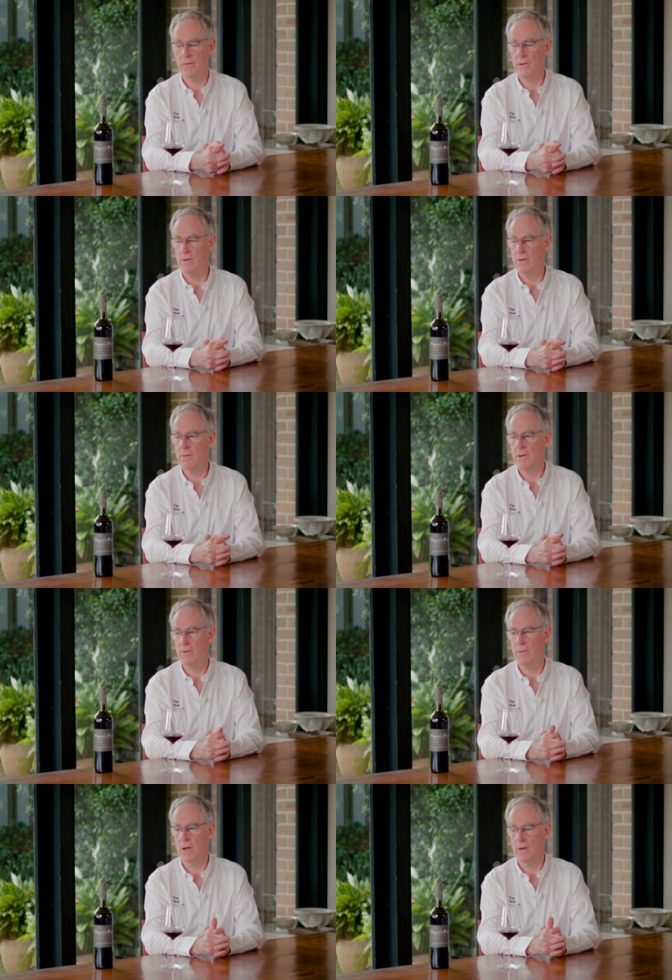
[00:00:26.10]
is a
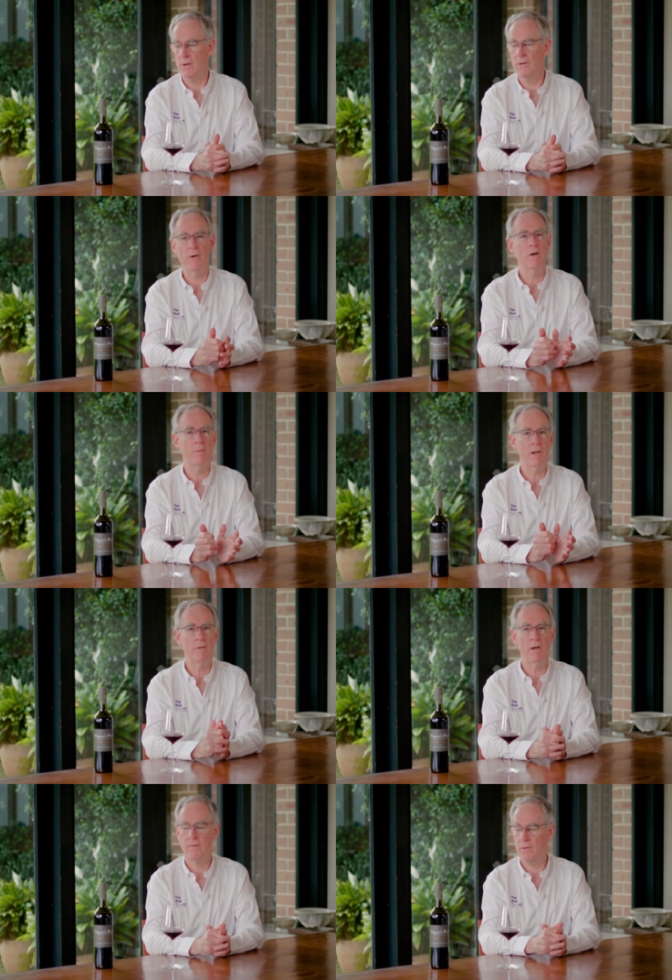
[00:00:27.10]
newish winery, it's only been
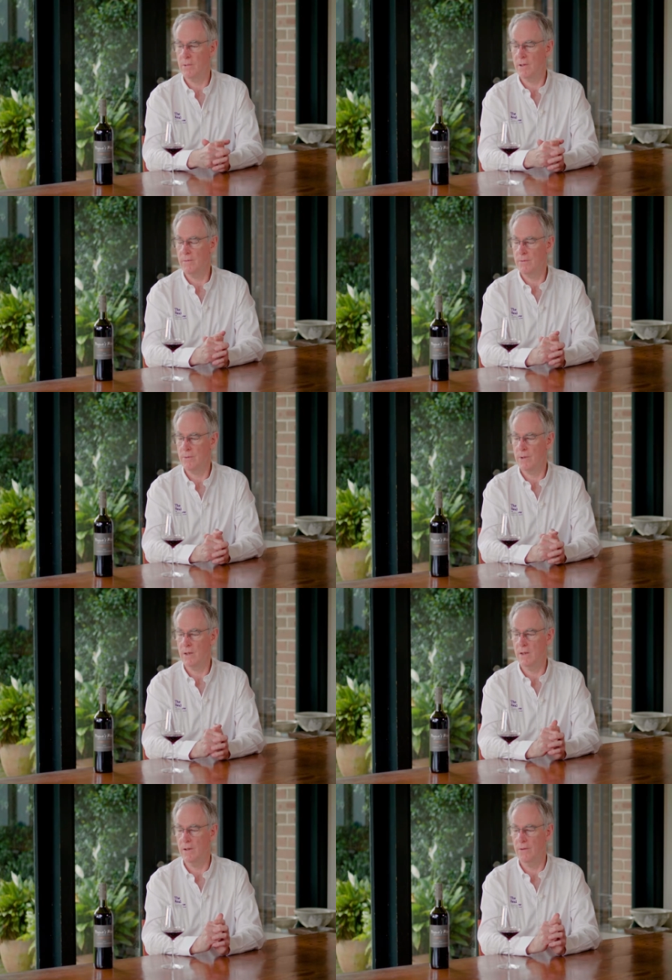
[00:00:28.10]
around for a bit over 20
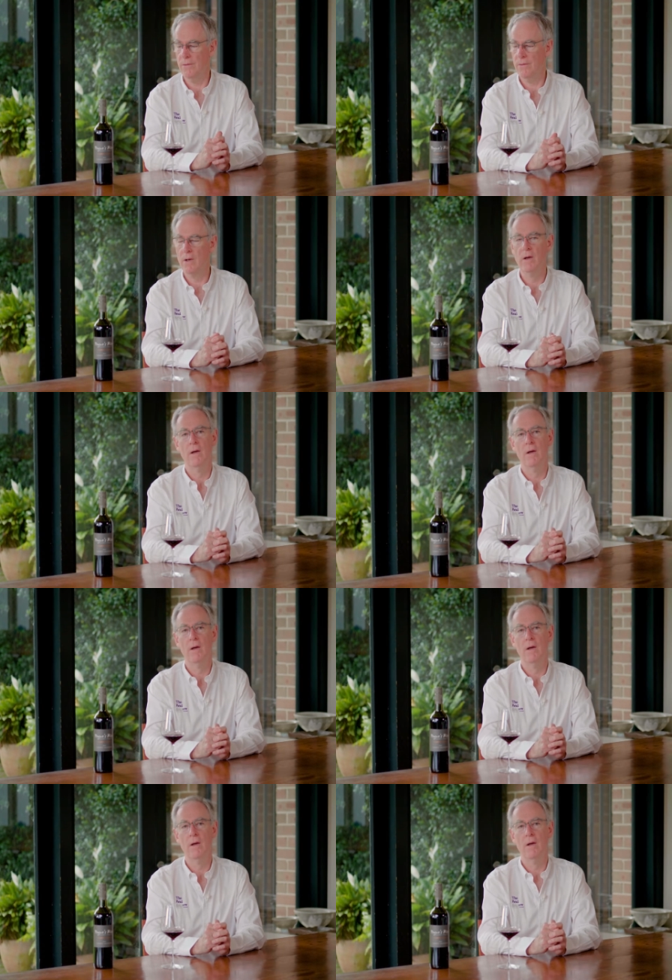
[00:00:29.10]
years